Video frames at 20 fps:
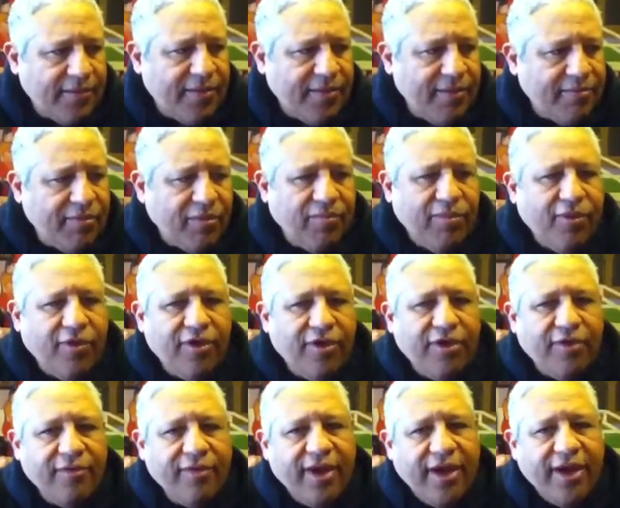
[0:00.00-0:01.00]
people
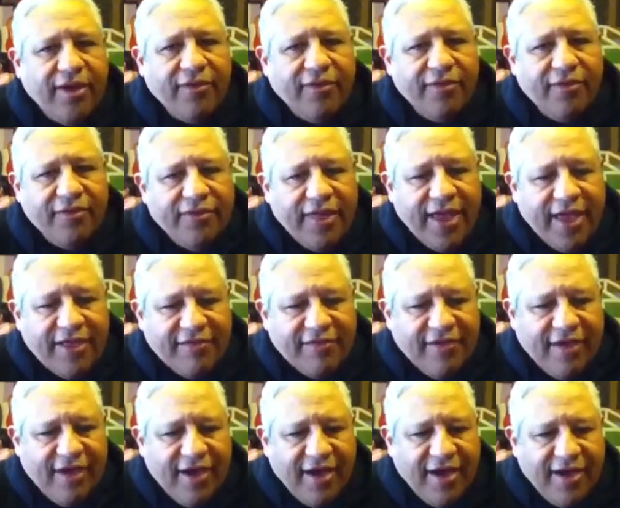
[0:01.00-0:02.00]
born around that
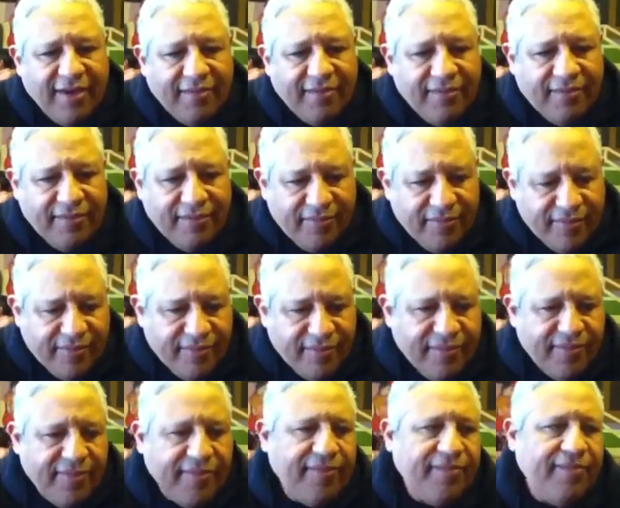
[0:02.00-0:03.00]
time
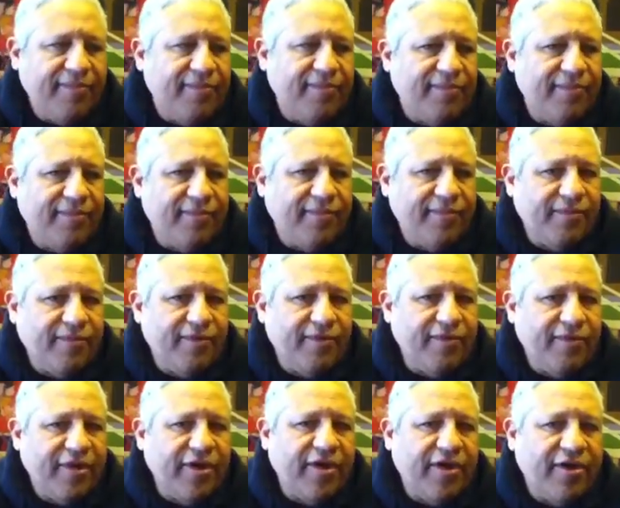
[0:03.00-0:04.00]
were
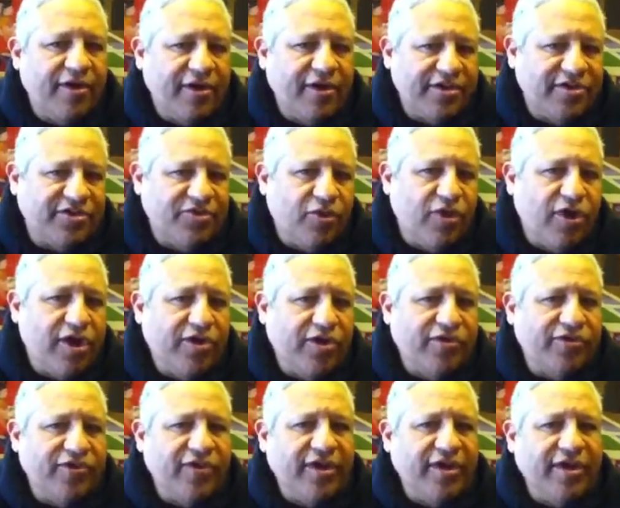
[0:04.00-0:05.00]
regarded as
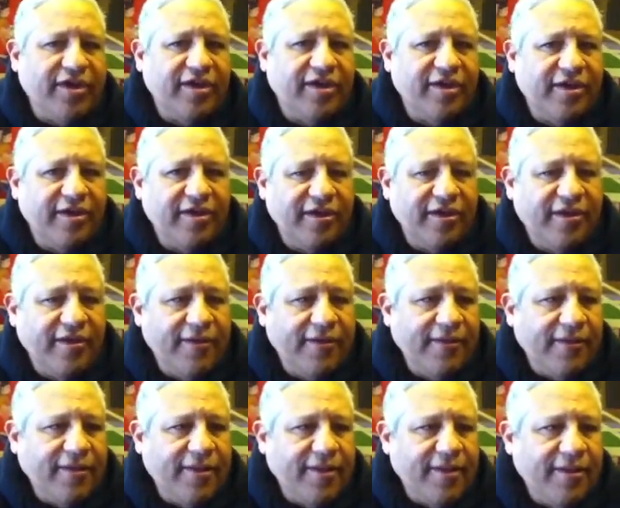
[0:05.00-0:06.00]
royalty
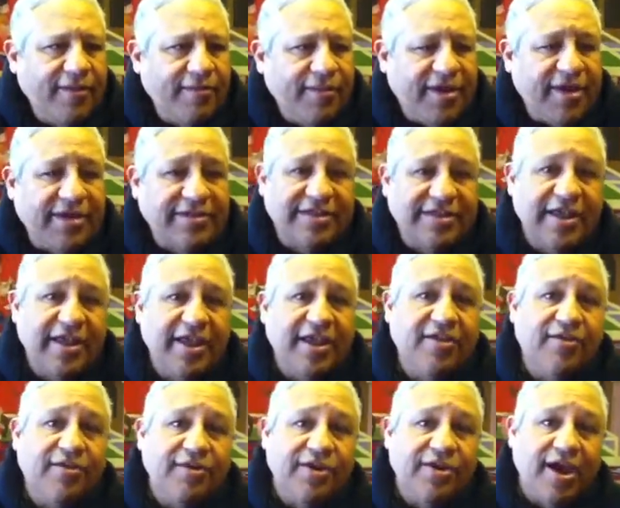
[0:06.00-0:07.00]
because the
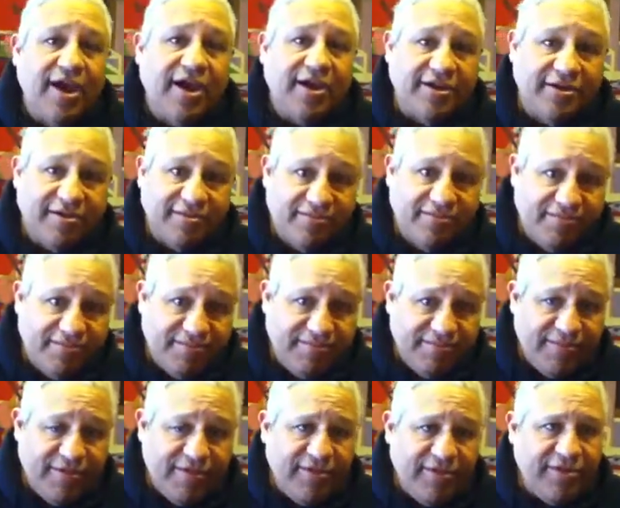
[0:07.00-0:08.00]
equinox
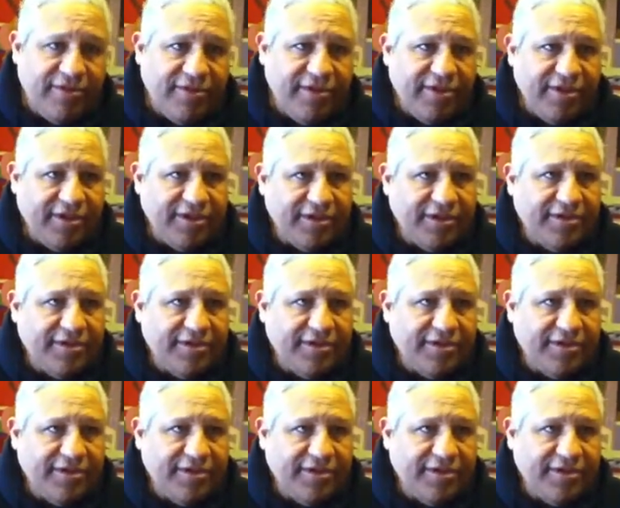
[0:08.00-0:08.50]
or the